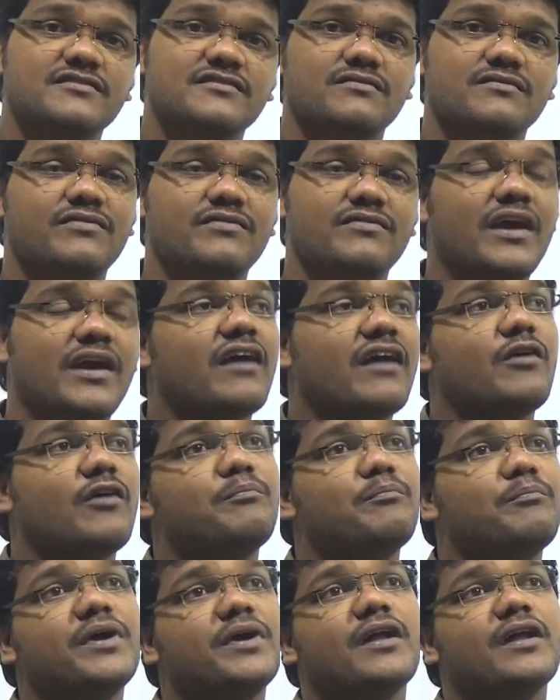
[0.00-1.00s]
We have
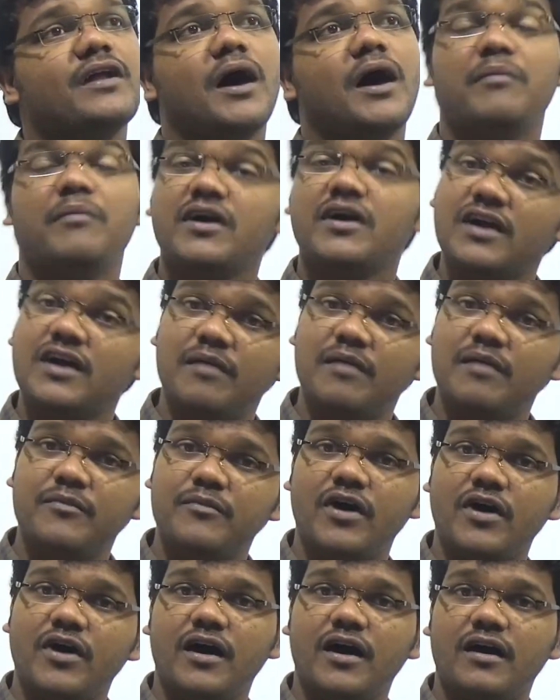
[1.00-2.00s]
compared
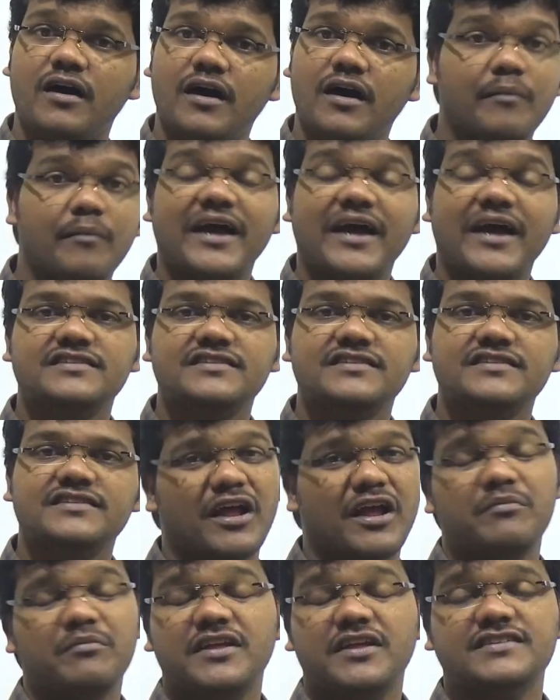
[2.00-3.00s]
amines
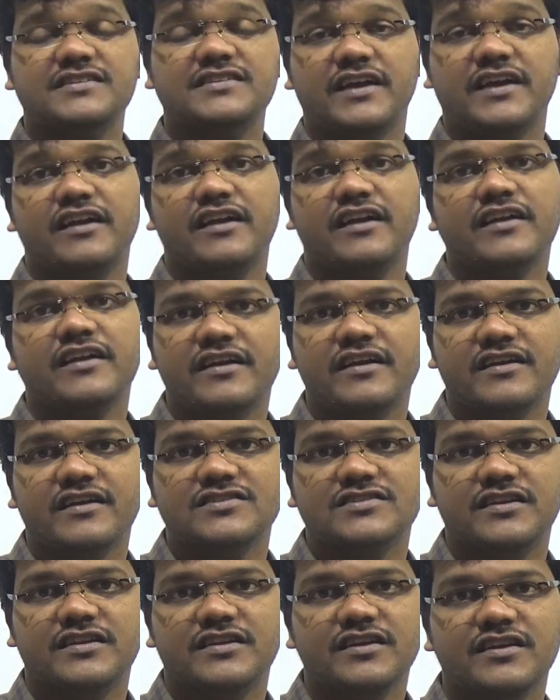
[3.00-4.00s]
primary, secondary, and
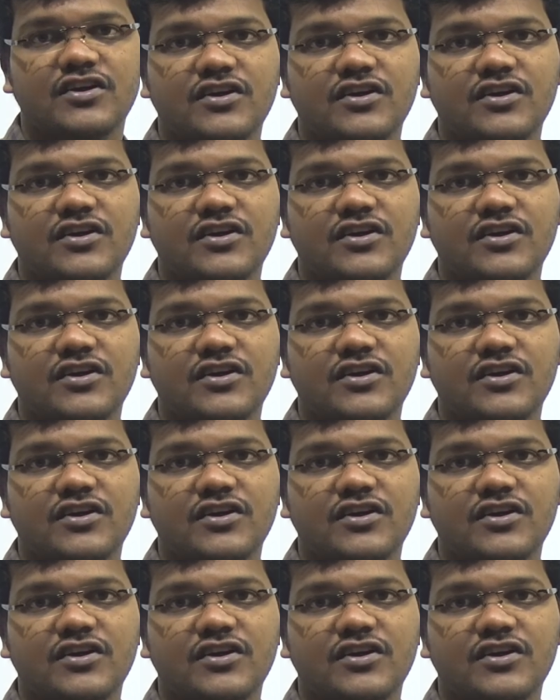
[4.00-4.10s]
tertiary.